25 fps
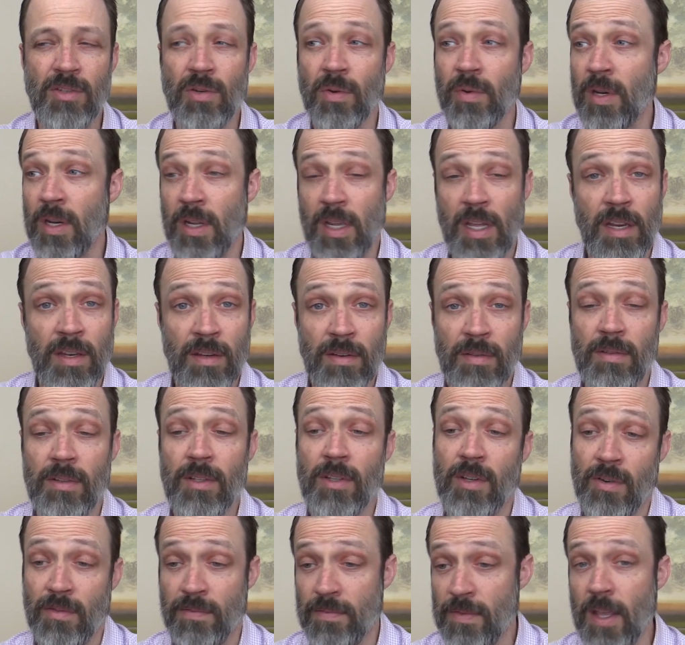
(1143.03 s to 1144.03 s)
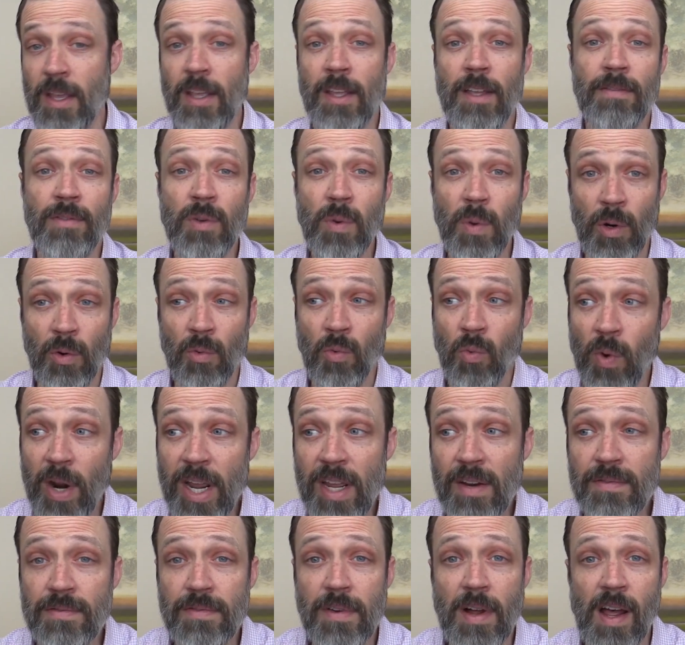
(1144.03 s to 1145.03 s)
So if you want to
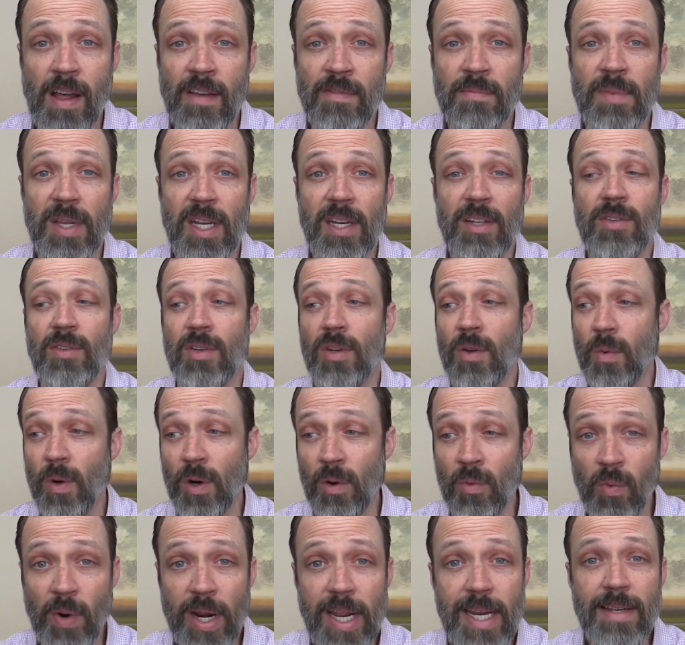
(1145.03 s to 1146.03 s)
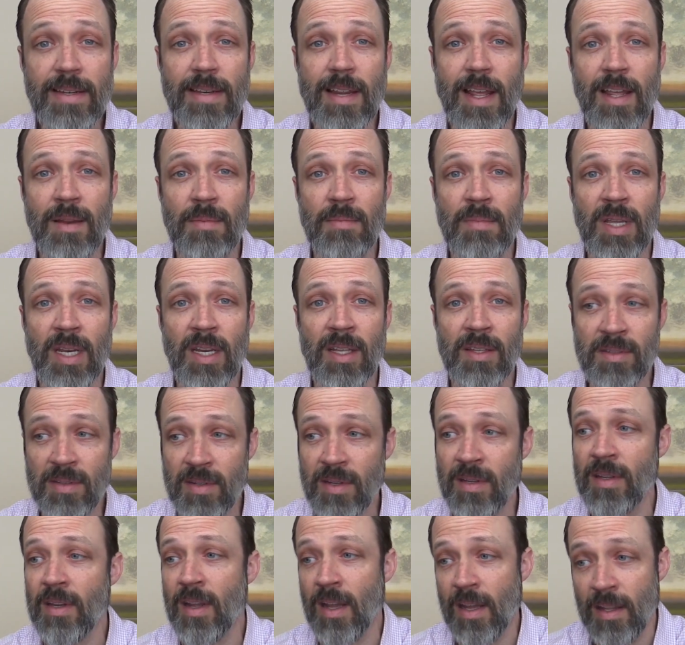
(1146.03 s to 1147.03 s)
wait 5 minutes, you want to wait 10 minutes
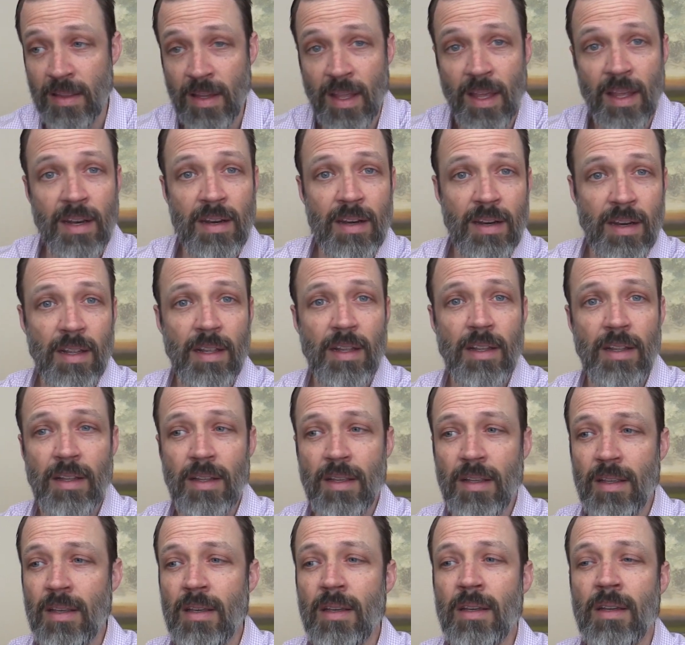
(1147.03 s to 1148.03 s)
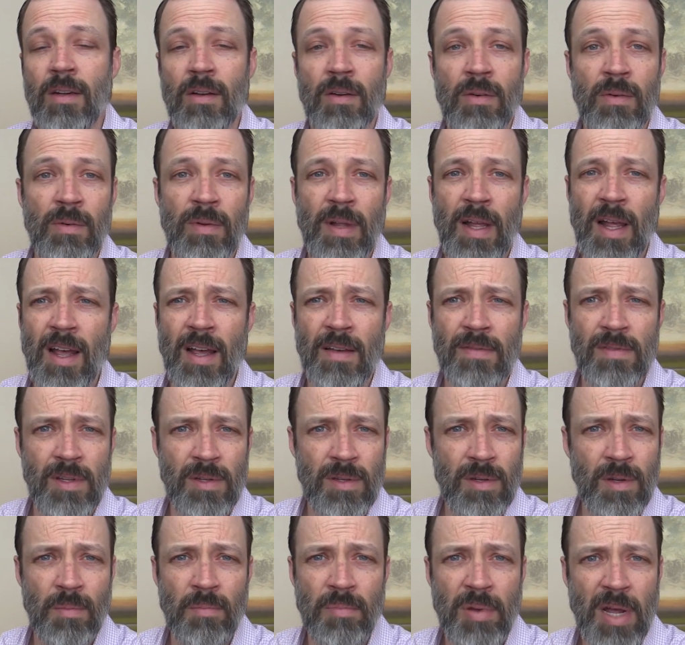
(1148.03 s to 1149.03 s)
and then, have
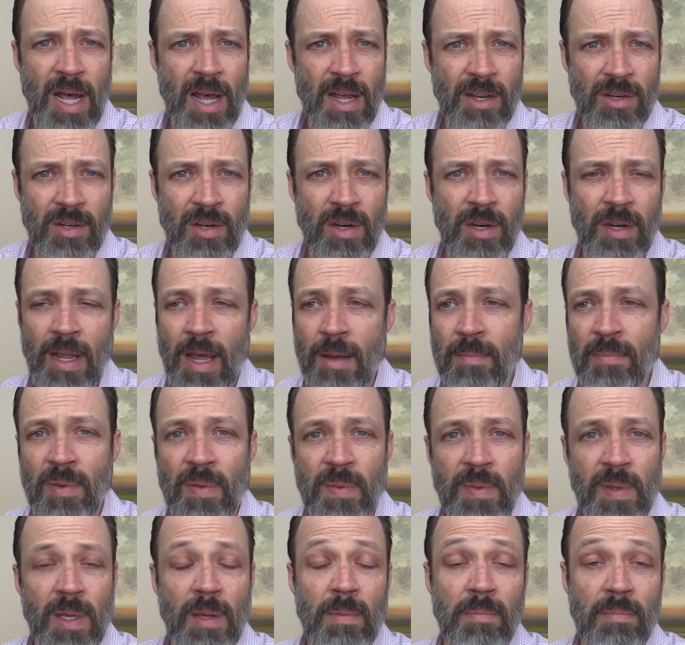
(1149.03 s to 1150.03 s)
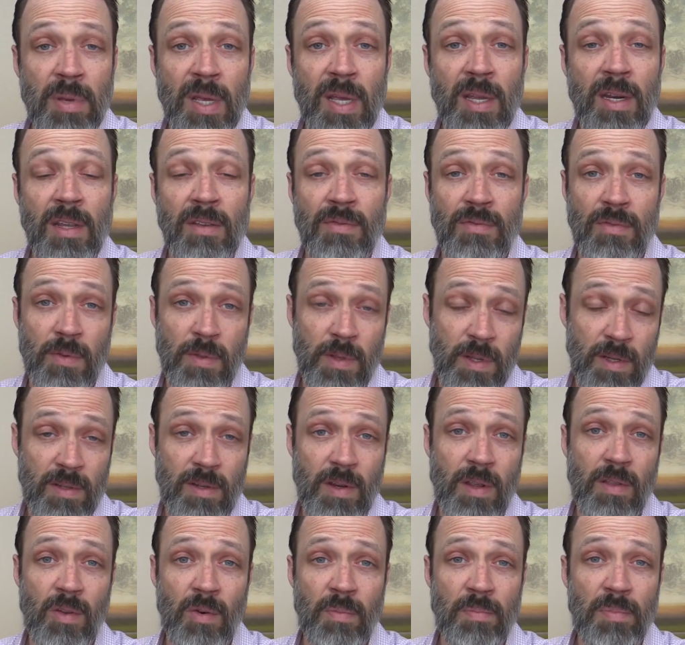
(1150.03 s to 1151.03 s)
this compassion and empathy and pity for this
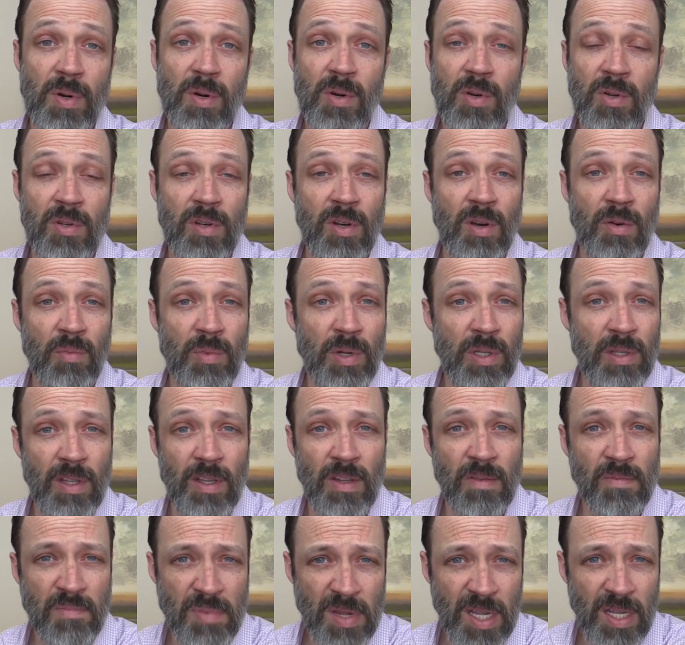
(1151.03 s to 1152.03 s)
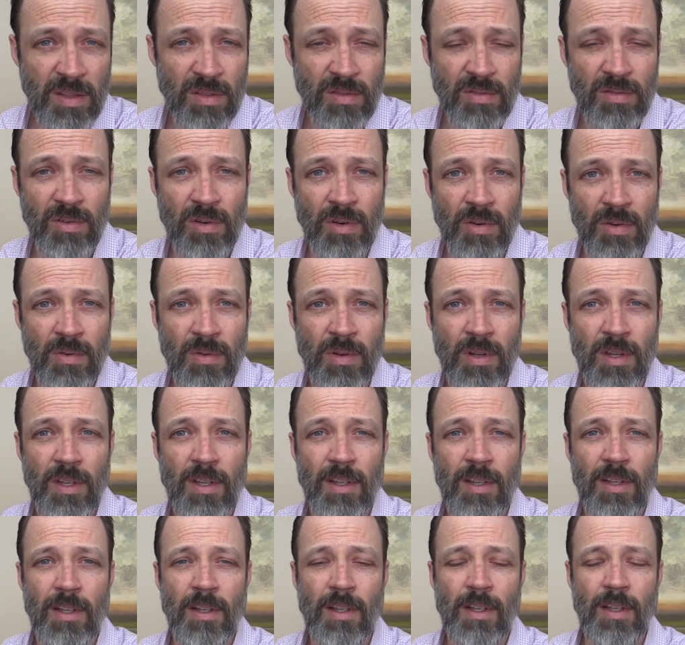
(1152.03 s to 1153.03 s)
other person and what they've been through,
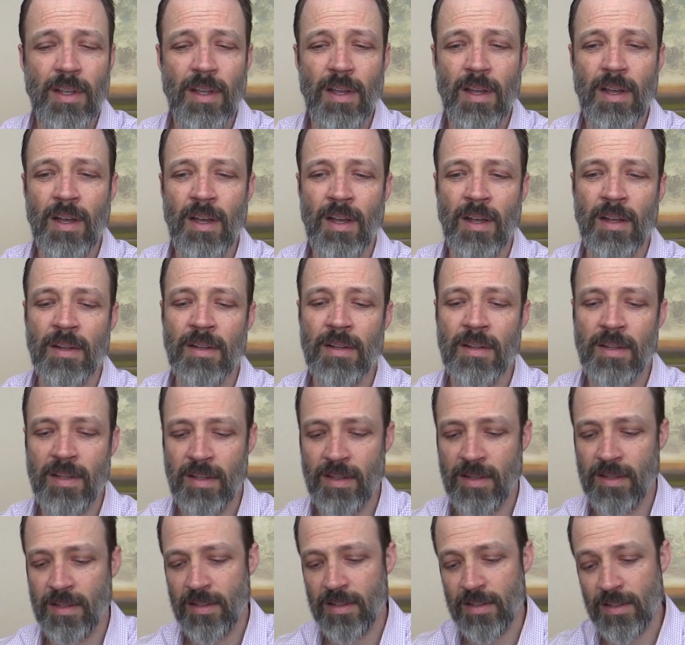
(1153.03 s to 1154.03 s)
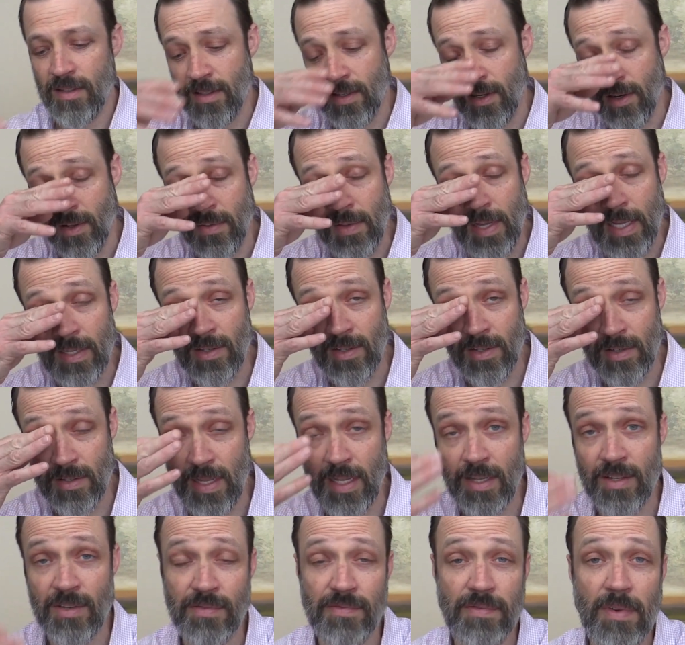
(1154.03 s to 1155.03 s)

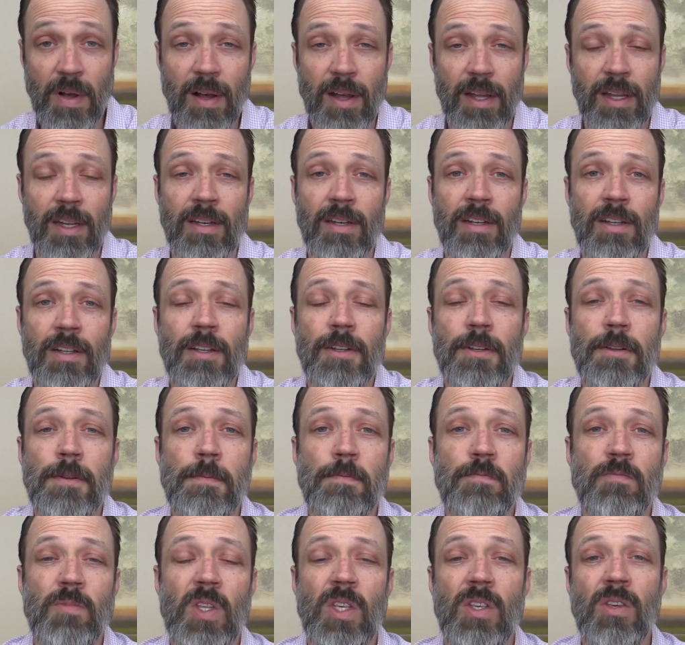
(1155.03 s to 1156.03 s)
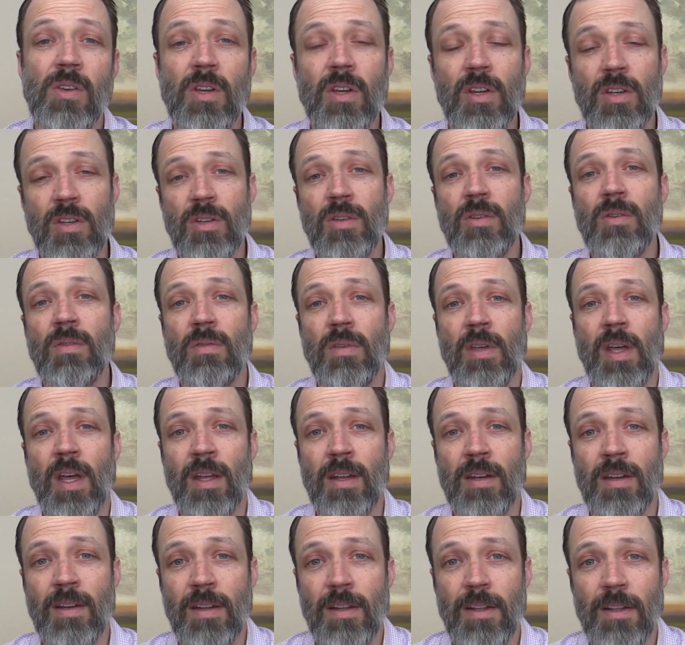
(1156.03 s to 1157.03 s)
that's fine. You can do
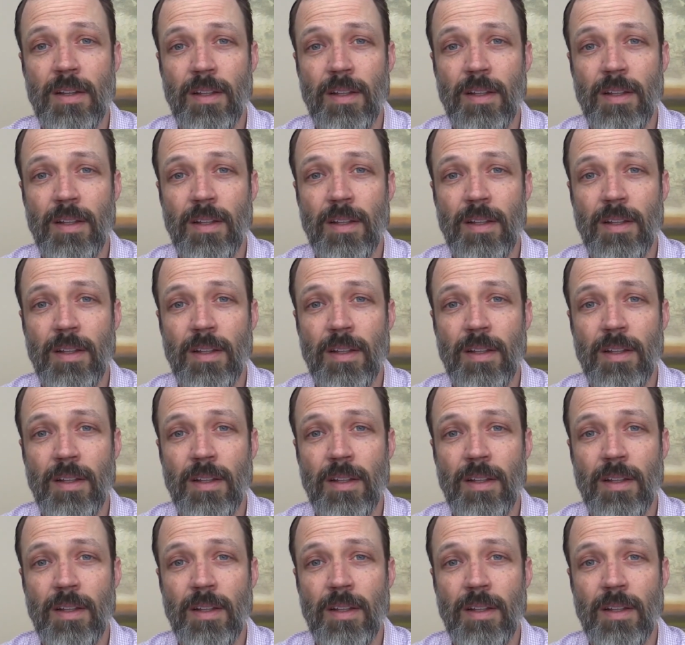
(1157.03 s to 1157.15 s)
that.